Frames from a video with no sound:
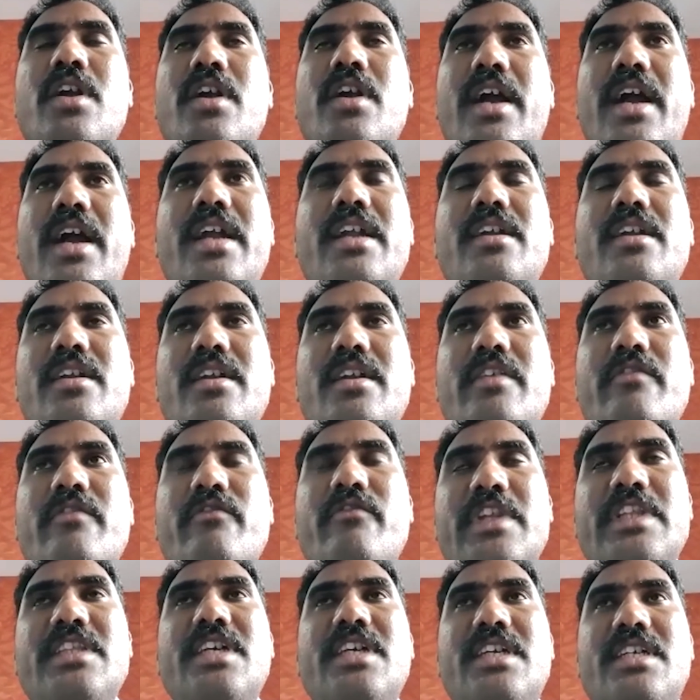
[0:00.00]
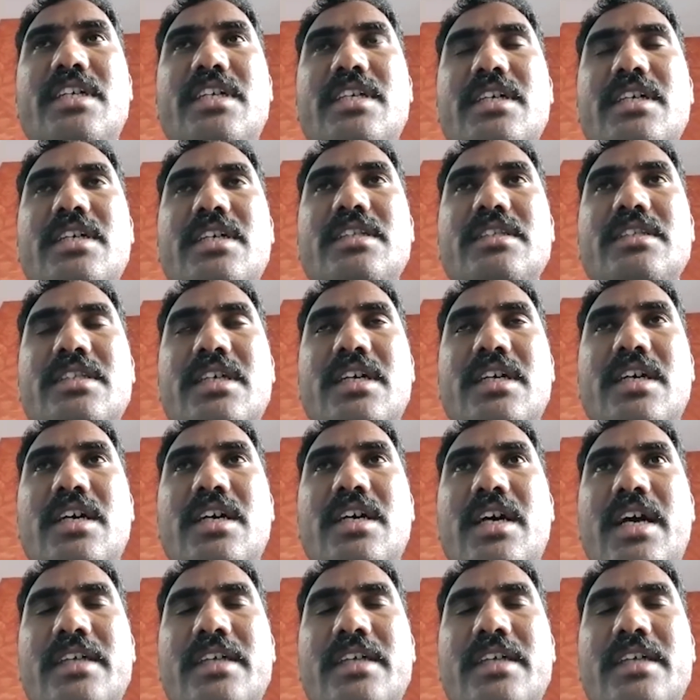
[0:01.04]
And with that, the